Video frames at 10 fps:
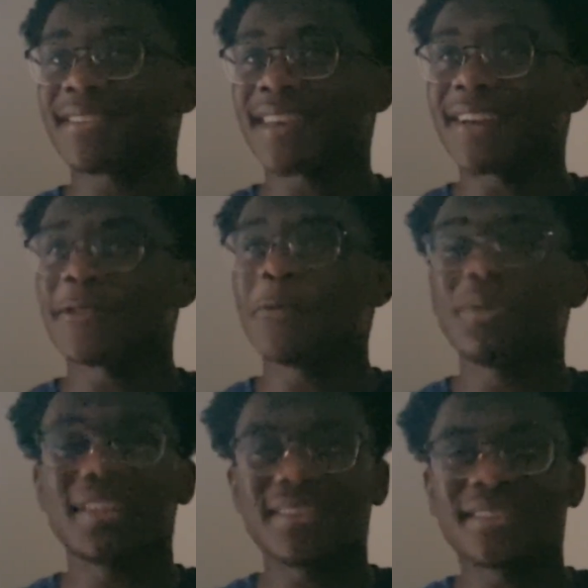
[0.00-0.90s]
yeah, don't
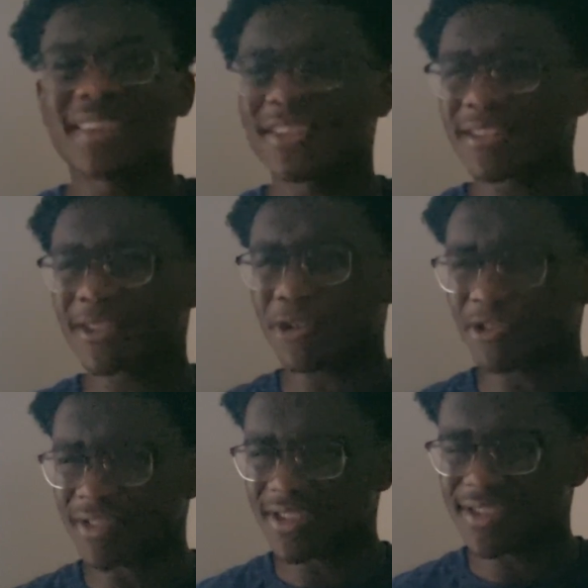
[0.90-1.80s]
be
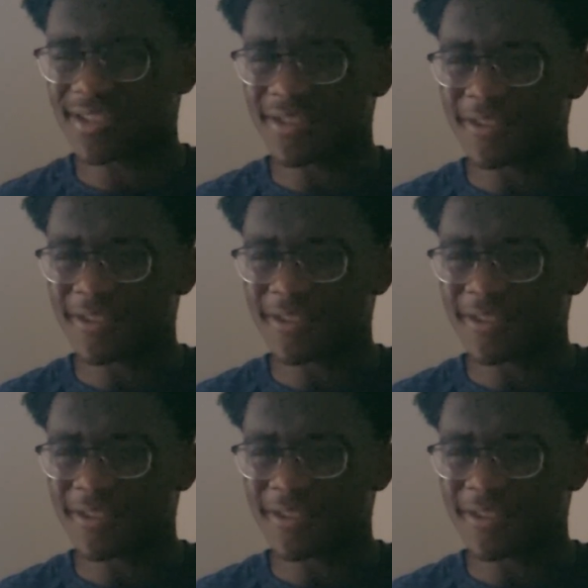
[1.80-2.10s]
discouraged.